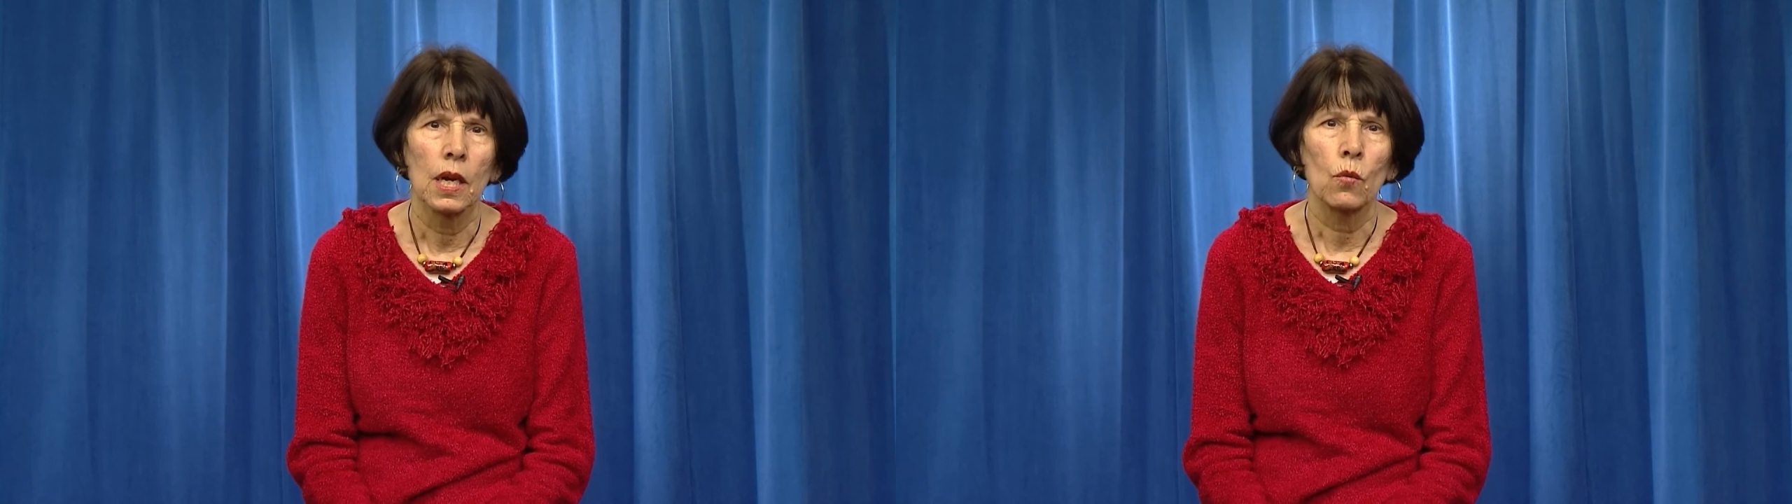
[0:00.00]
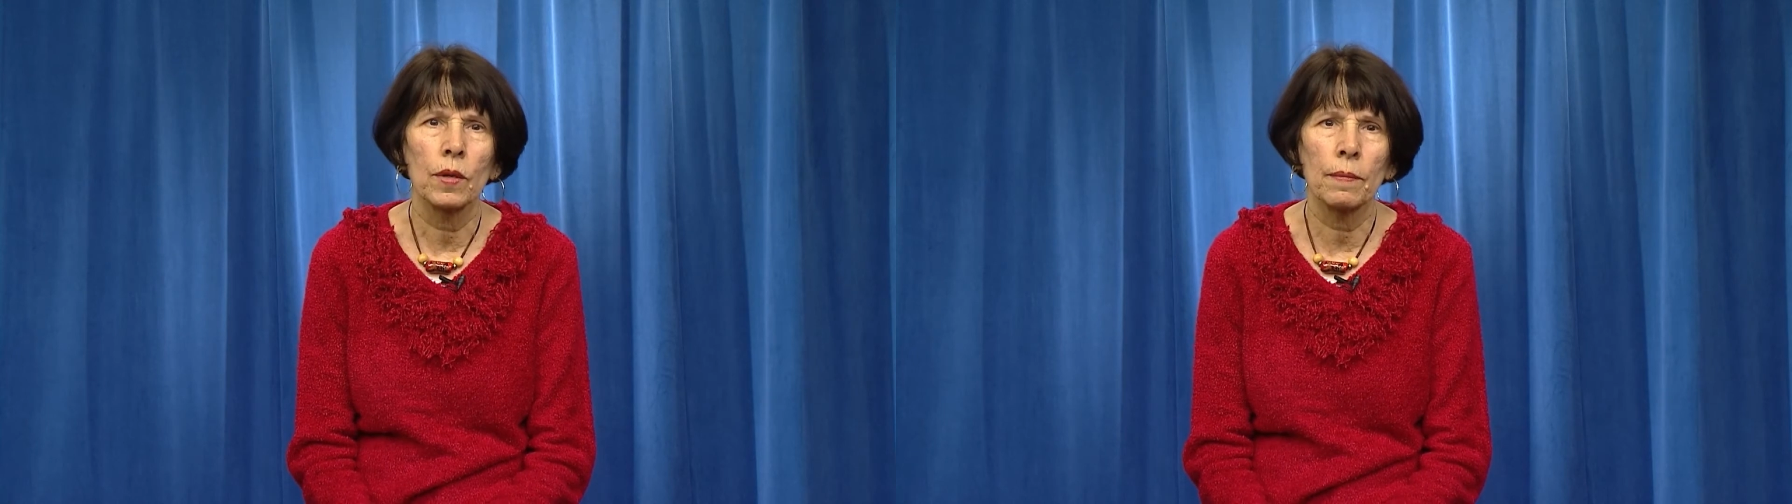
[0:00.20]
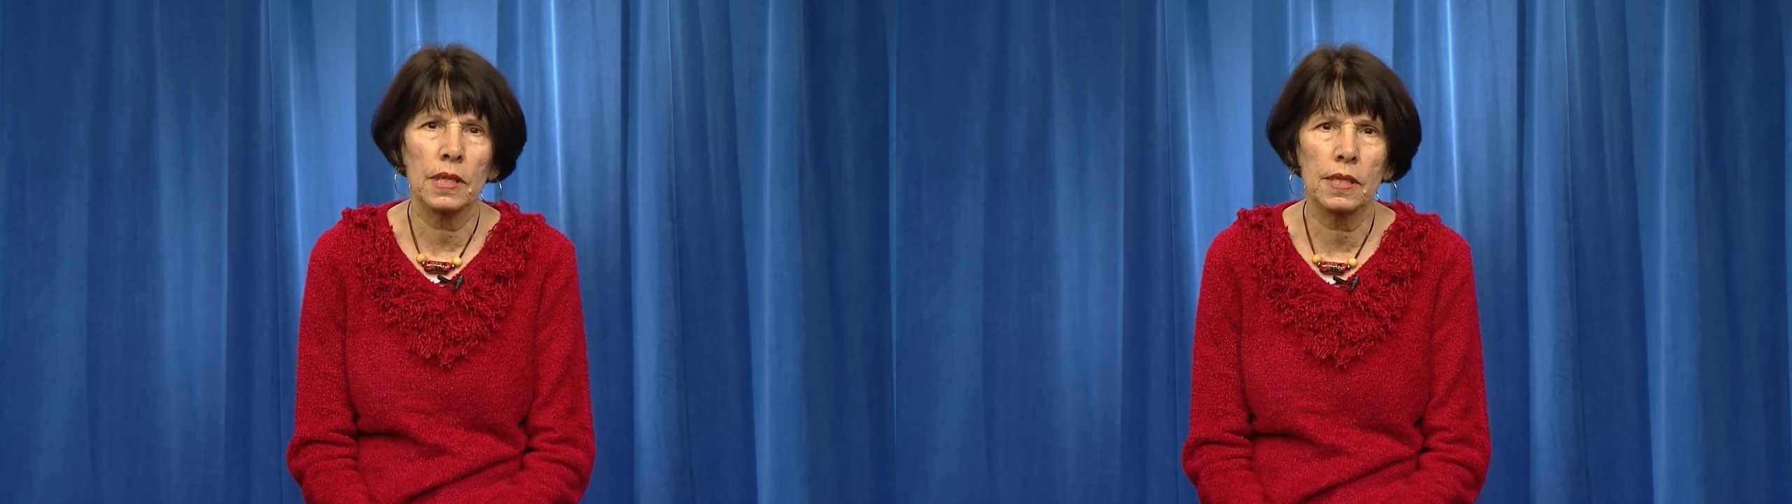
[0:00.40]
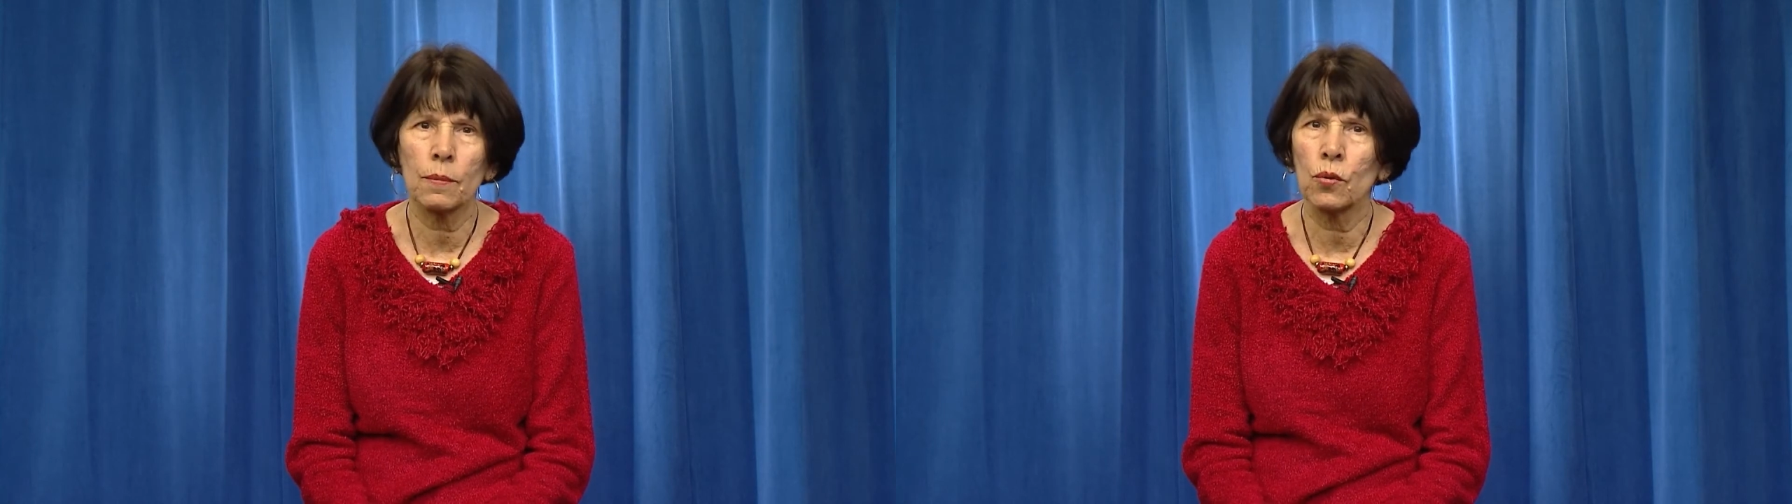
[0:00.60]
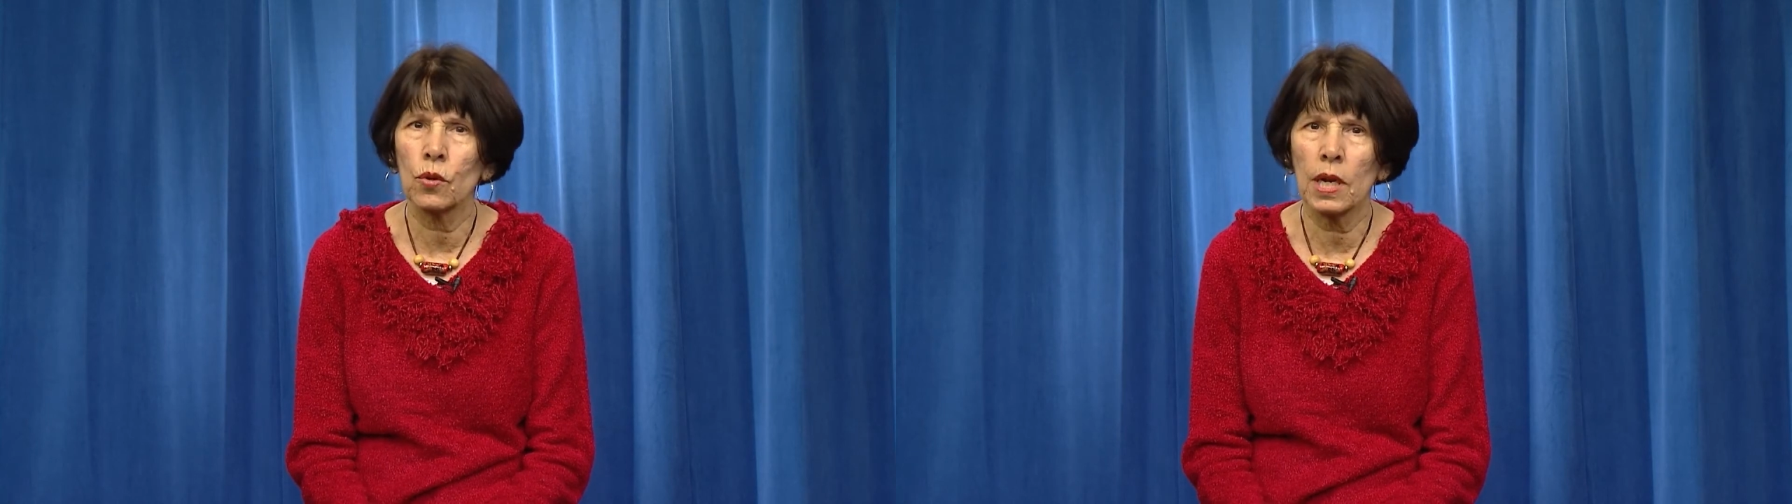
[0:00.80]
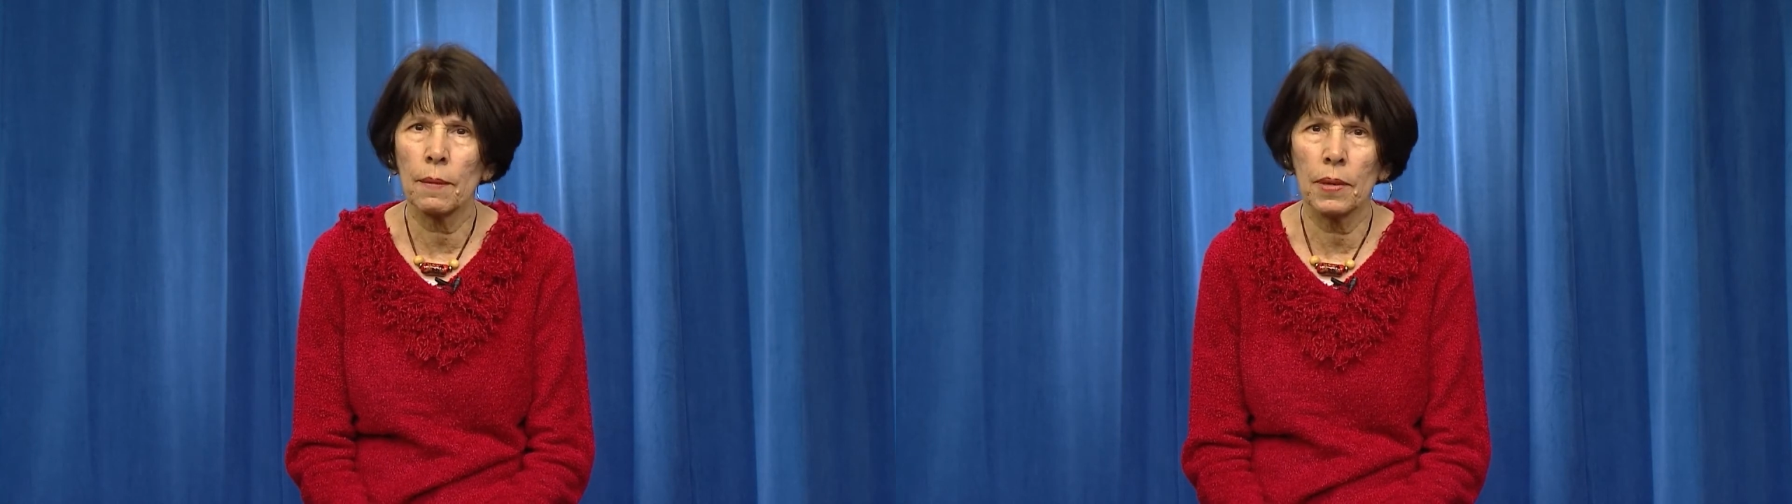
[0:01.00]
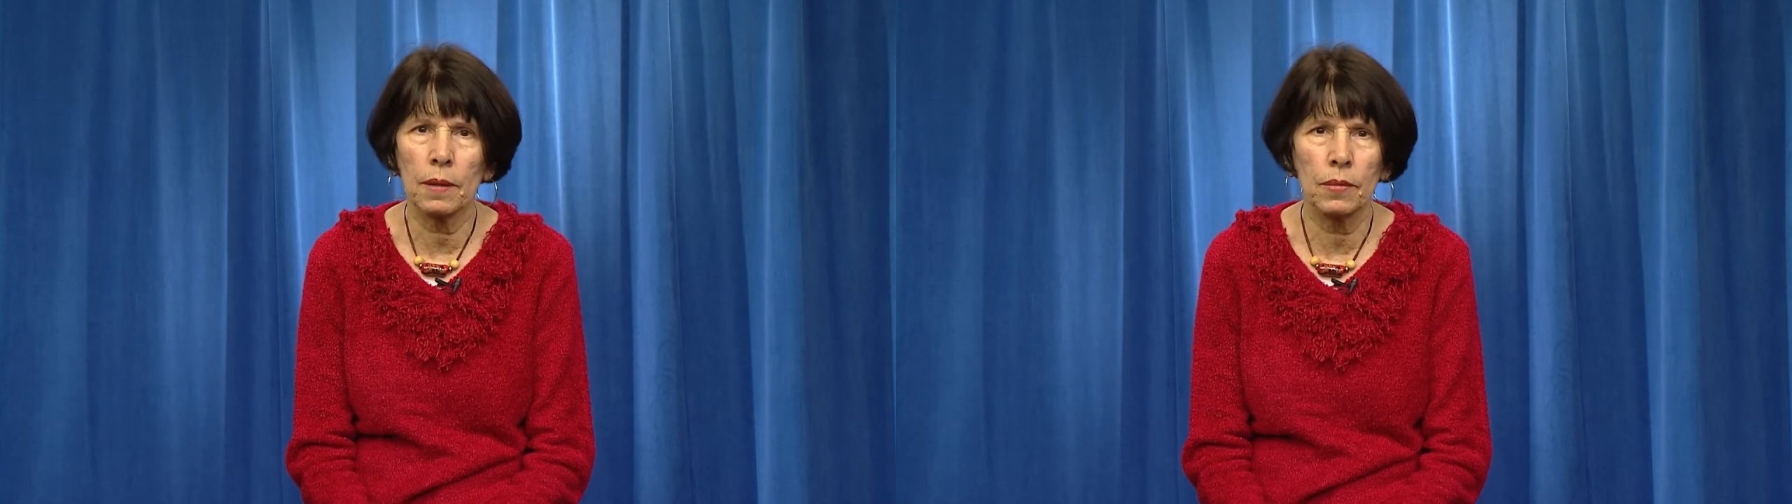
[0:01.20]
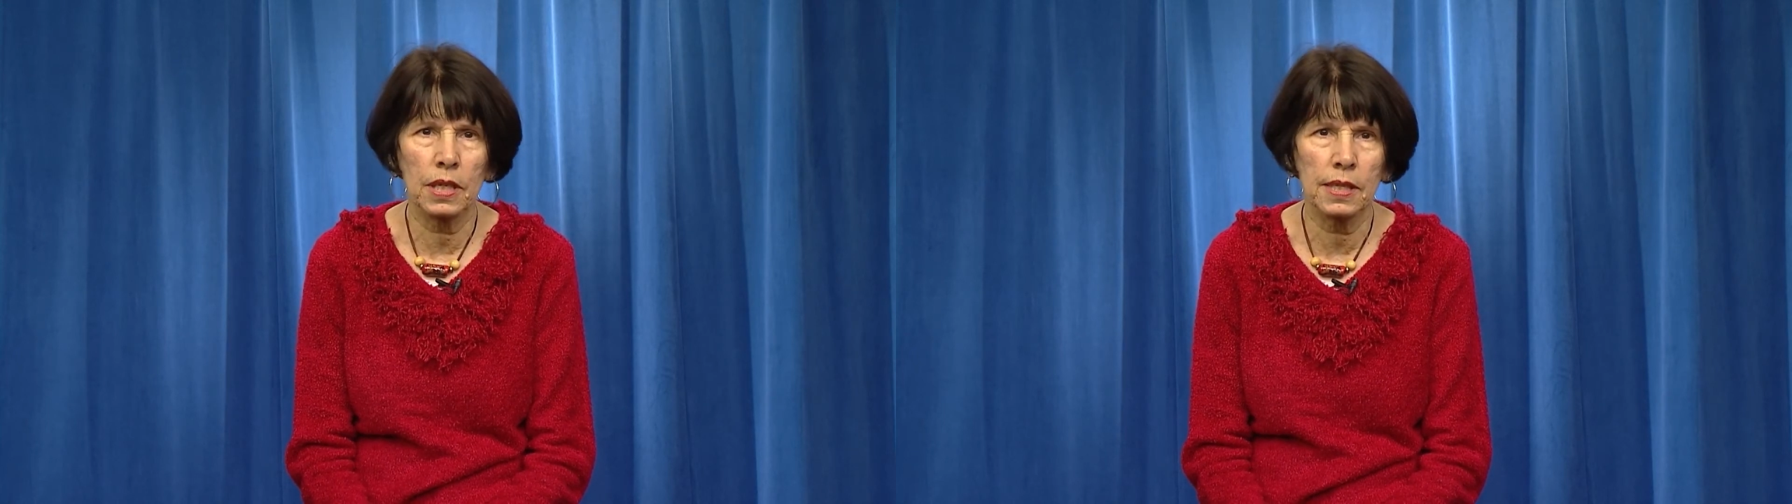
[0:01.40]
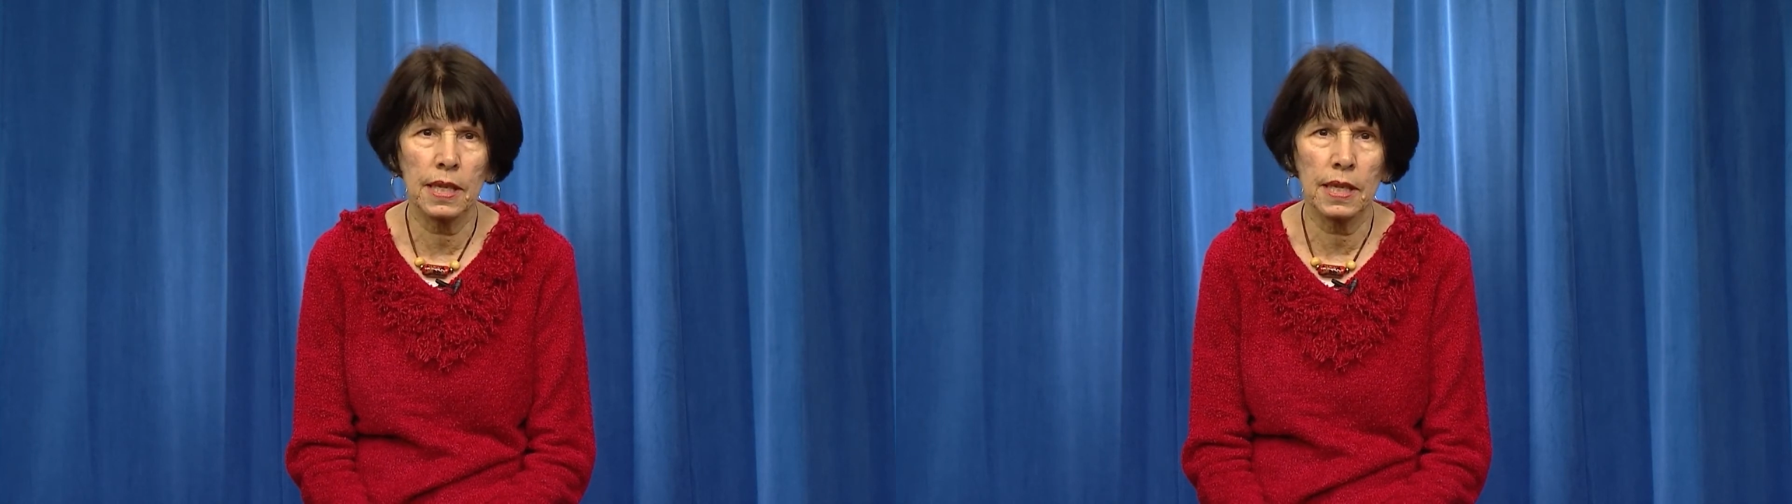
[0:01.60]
We must support our public